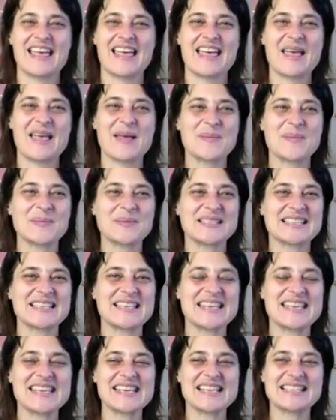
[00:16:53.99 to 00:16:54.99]
hips,
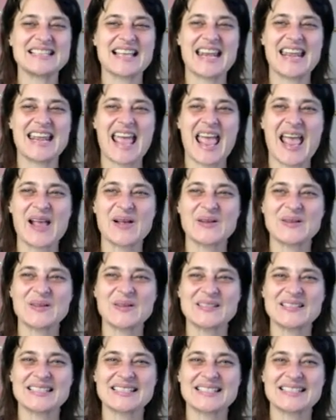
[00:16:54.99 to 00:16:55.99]
knees, and
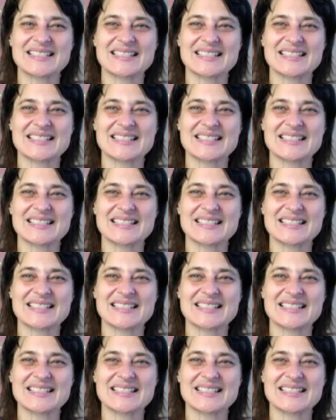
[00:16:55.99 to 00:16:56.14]
ankles